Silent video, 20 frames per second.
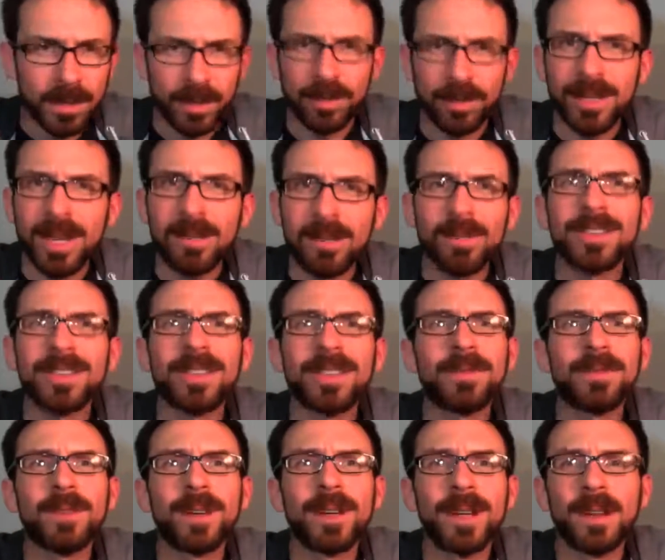Entertain
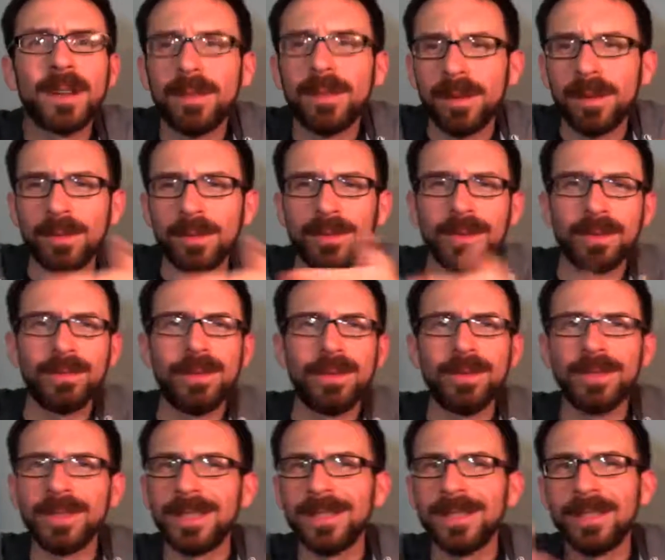myself right now with the
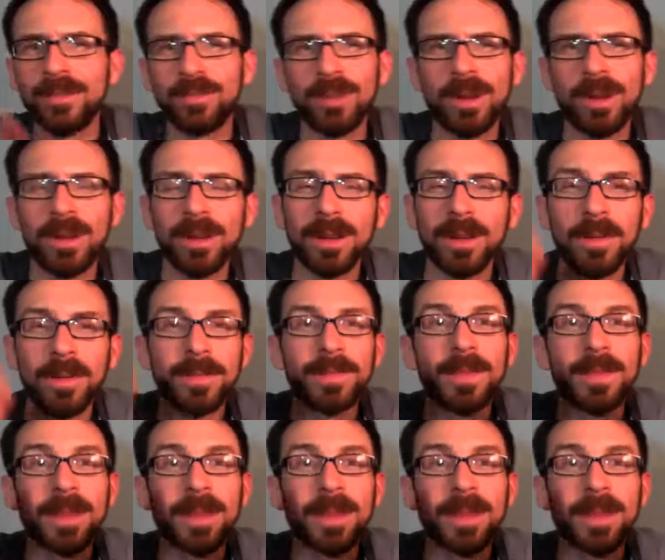music and the drawing.